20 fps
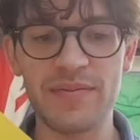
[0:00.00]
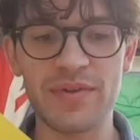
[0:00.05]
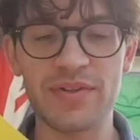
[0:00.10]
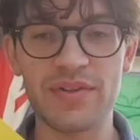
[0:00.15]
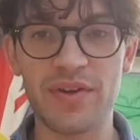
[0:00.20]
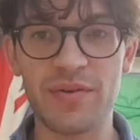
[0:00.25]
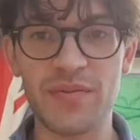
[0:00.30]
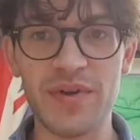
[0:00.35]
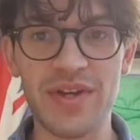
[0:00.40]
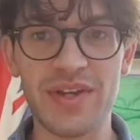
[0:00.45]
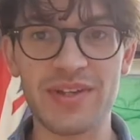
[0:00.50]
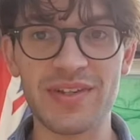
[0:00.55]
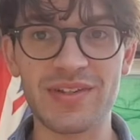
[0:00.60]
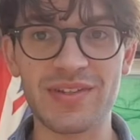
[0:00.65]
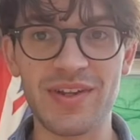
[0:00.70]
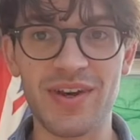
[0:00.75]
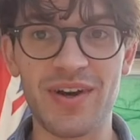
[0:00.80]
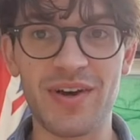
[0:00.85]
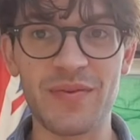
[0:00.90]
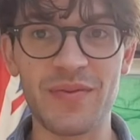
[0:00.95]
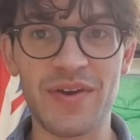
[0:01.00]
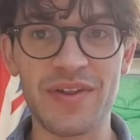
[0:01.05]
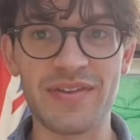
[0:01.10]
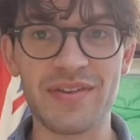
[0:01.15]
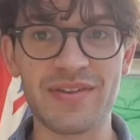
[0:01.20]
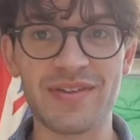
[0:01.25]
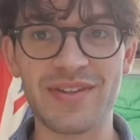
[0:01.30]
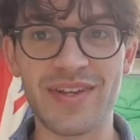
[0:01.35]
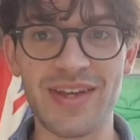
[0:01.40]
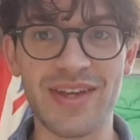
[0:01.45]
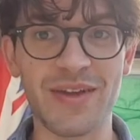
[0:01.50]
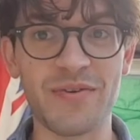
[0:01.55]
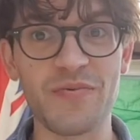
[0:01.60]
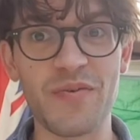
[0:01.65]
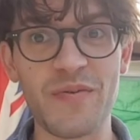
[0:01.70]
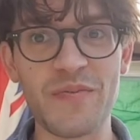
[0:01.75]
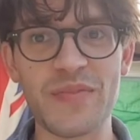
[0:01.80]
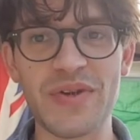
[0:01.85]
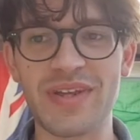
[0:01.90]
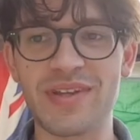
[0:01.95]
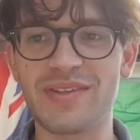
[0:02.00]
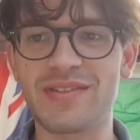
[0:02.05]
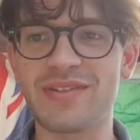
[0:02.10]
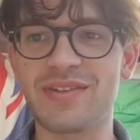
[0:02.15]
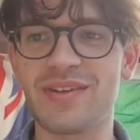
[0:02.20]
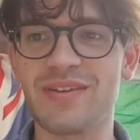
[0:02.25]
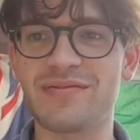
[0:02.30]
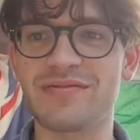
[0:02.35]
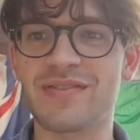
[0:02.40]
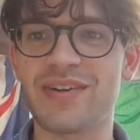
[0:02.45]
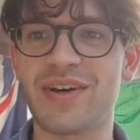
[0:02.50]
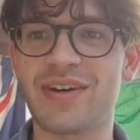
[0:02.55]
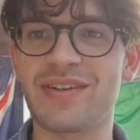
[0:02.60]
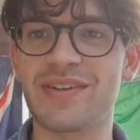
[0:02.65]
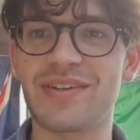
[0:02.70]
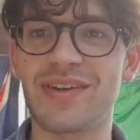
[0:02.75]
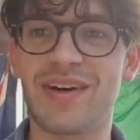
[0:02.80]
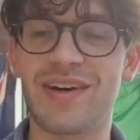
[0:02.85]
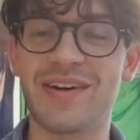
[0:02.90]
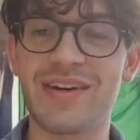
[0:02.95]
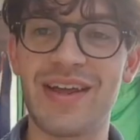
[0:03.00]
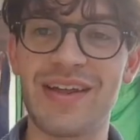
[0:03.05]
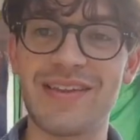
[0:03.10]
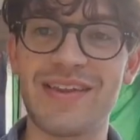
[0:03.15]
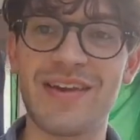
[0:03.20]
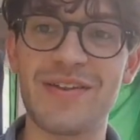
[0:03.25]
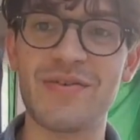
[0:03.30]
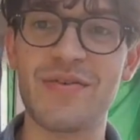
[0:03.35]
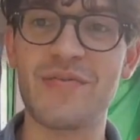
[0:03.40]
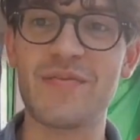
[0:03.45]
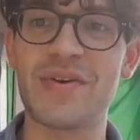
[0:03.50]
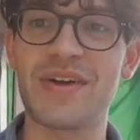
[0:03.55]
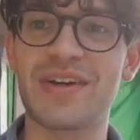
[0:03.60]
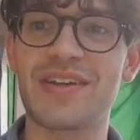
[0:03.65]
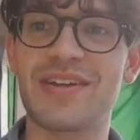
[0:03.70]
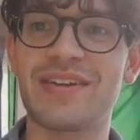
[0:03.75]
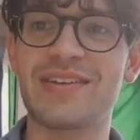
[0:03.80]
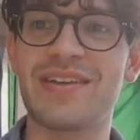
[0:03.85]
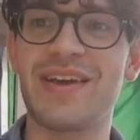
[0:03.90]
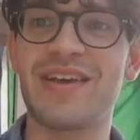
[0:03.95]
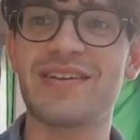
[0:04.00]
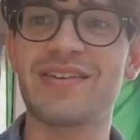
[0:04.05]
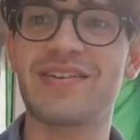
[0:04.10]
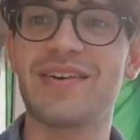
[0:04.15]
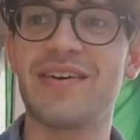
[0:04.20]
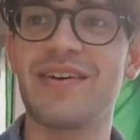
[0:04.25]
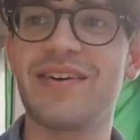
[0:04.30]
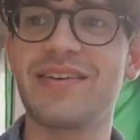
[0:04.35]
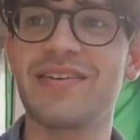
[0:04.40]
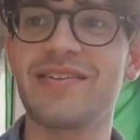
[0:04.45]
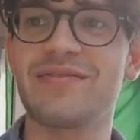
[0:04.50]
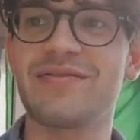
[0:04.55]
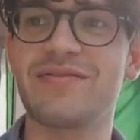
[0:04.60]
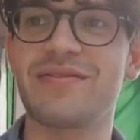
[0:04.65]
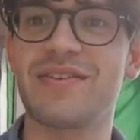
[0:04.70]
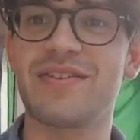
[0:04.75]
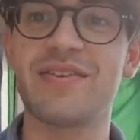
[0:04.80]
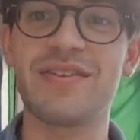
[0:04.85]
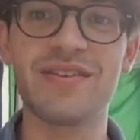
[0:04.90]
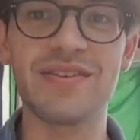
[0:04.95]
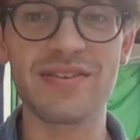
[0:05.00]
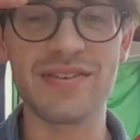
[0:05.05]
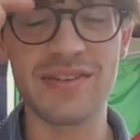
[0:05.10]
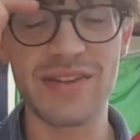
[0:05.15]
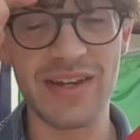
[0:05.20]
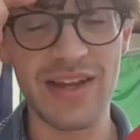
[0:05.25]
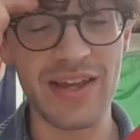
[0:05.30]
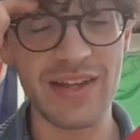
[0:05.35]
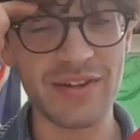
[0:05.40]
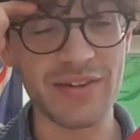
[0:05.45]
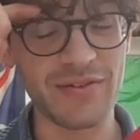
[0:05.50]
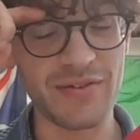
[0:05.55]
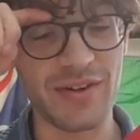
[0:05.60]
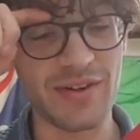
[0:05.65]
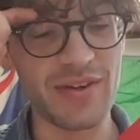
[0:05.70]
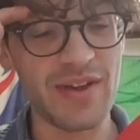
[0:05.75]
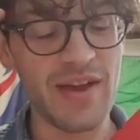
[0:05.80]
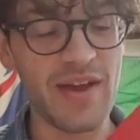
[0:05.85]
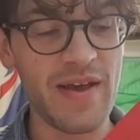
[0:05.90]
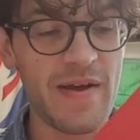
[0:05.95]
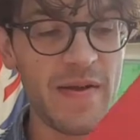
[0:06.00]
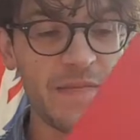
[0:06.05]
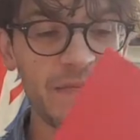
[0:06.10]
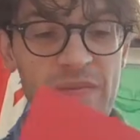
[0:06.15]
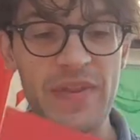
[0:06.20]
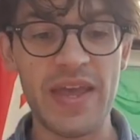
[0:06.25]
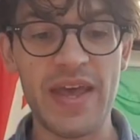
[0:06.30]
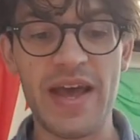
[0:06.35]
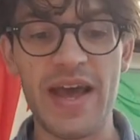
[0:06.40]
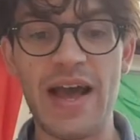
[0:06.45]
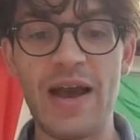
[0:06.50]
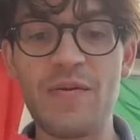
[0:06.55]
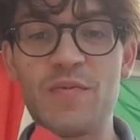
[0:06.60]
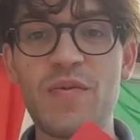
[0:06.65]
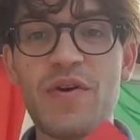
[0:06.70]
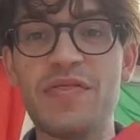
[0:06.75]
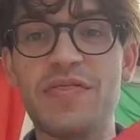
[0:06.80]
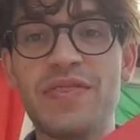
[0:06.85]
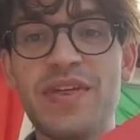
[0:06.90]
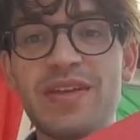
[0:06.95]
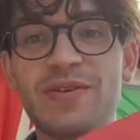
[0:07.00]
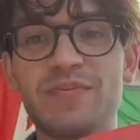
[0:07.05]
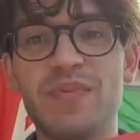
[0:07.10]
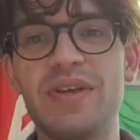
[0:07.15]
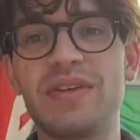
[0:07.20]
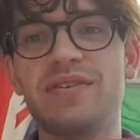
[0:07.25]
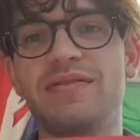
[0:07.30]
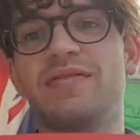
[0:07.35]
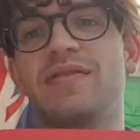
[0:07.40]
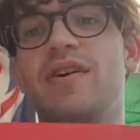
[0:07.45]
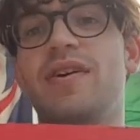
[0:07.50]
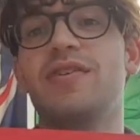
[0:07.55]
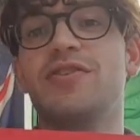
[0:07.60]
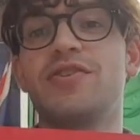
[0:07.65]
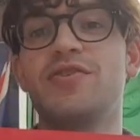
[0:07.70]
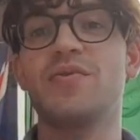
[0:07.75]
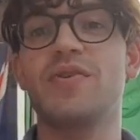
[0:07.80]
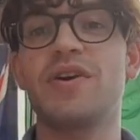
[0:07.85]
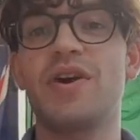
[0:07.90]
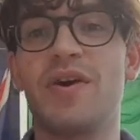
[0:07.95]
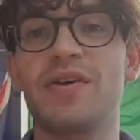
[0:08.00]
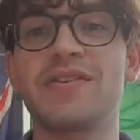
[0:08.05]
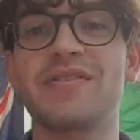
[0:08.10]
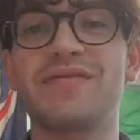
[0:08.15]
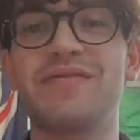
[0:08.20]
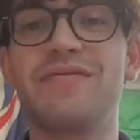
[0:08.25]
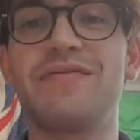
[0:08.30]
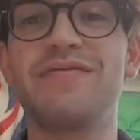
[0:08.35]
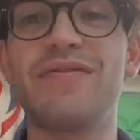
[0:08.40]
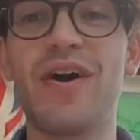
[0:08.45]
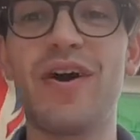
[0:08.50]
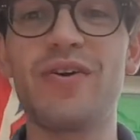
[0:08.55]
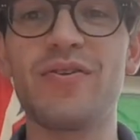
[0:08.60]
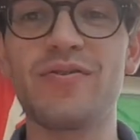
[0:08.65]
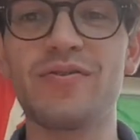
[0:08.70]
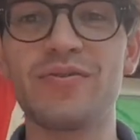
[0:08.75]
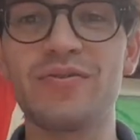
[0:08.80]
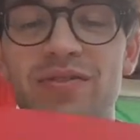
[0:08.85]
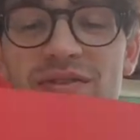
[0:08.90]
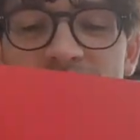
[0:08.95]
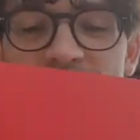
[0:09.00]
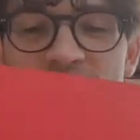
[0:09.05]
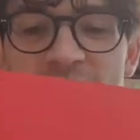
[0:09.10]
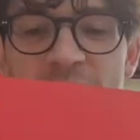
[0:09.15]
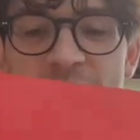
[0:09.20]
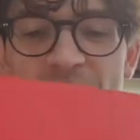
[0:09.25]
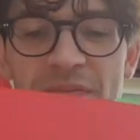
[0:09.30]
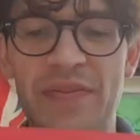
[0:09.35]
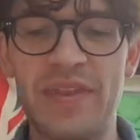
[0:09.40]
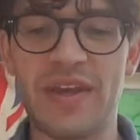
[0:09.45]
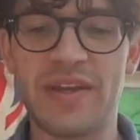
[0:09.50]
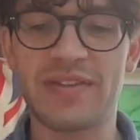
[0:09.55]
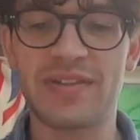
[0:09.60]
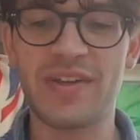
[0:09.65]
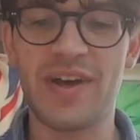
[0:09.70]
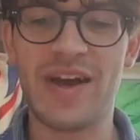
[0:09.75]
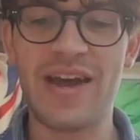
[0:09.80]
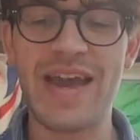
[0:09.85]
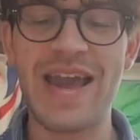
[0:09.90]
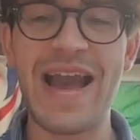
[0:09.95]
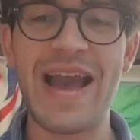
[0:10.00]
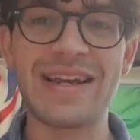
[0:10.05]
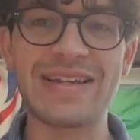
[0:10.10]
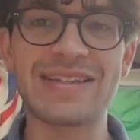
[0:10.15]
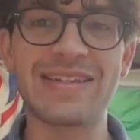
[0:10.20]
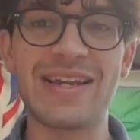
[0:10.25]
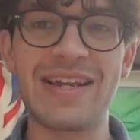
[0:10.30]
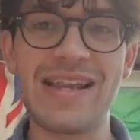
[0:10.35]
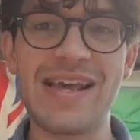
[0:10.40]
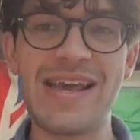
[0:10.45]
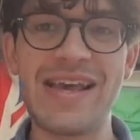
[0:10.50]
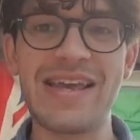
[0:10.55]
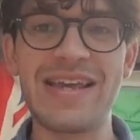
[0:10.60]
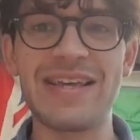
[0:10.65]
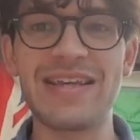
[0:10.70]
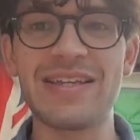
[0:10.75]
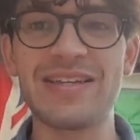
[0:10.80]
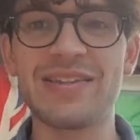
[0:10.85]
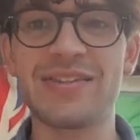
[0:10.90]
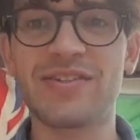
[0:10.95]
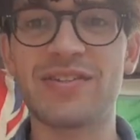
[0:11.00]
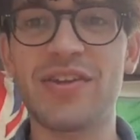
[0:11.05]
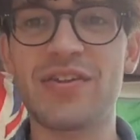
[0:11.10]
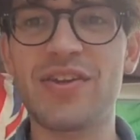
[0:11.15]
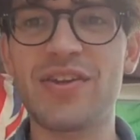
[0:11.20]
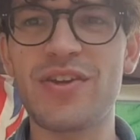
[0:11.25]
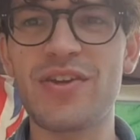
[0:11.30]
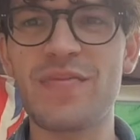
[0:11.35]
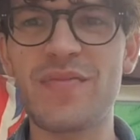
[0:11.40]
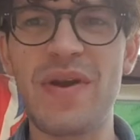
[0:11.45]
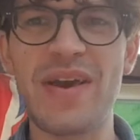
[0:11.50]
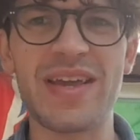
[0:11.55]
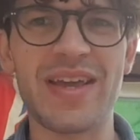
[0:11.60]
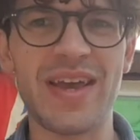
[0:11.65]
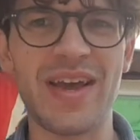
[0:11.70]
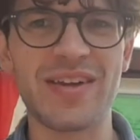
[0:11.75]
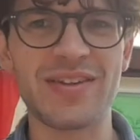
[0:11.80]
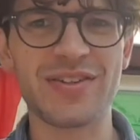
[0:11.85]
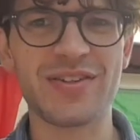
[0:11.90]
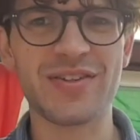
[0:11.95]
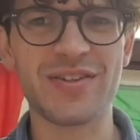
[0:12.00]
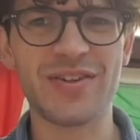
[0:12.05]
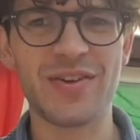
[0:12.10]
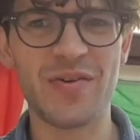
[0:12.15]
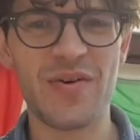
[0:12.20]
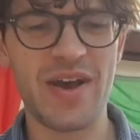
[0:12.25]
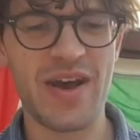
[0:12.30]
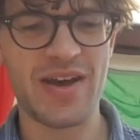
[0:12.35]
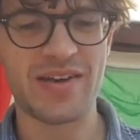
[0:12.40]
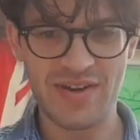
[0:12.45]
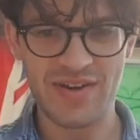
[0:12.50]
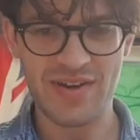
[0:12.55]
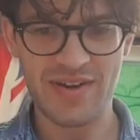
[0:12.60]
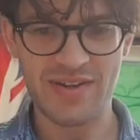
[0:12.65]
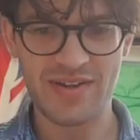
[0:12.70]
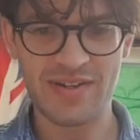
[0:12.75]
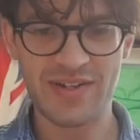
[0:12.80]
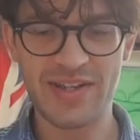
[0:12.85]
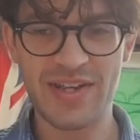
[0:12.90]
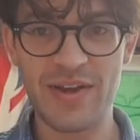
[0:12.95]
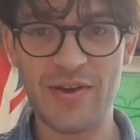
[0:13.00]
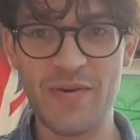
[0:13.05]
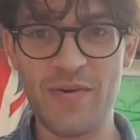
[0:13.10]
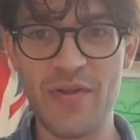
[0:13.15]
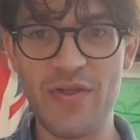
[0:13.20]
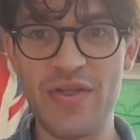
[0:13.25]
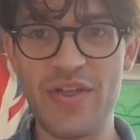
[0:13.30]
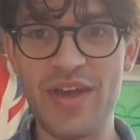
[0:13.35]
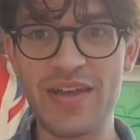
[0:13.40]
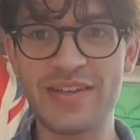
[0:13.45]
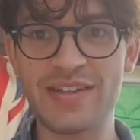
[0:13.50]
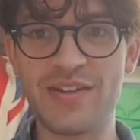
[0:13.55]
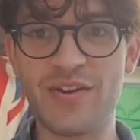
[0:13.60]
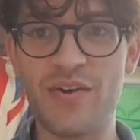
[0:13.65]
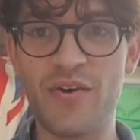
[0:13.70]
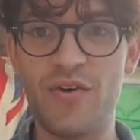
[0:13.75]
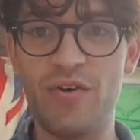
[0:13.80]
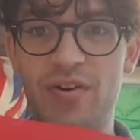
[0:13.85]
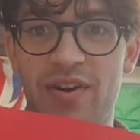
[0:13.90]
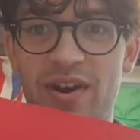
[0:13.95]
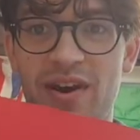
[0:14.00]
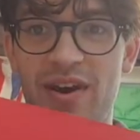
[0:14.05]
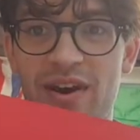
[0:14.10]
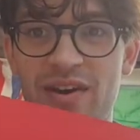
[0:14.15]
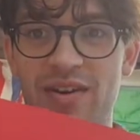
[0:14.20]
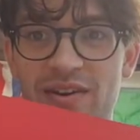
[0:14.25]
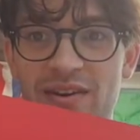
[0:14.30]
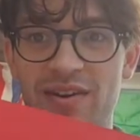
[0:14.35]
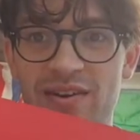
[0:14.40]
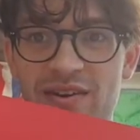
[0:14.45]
So we're going to start with taking one piece of coloured card and the other one we're going to set aside for later on. And with this piece of card you are going to fold diagonally so that you make a square until this corner